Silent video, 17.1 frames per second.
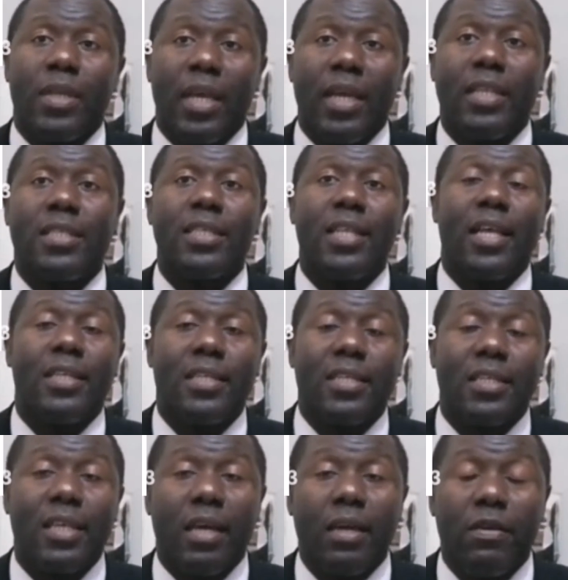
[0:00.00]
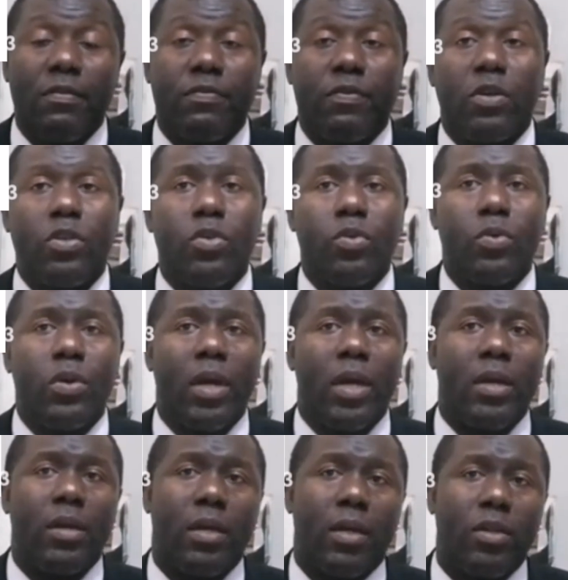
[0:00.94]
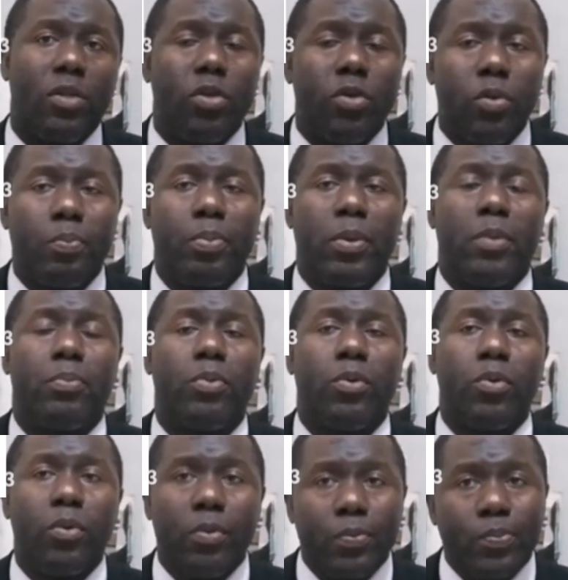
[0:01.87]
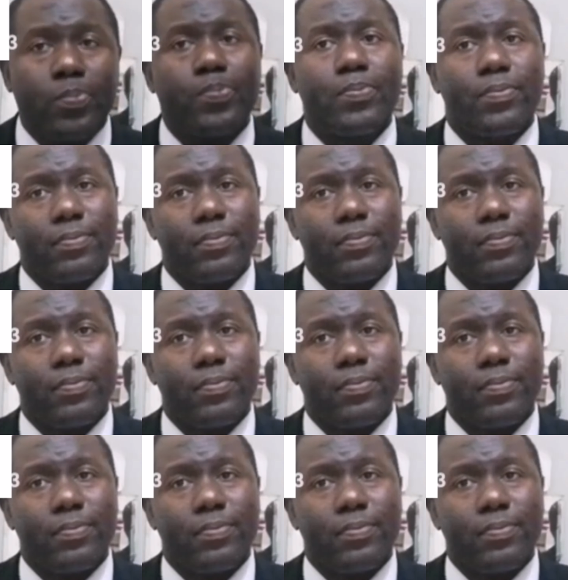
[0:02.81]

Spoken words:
it's necessary for new people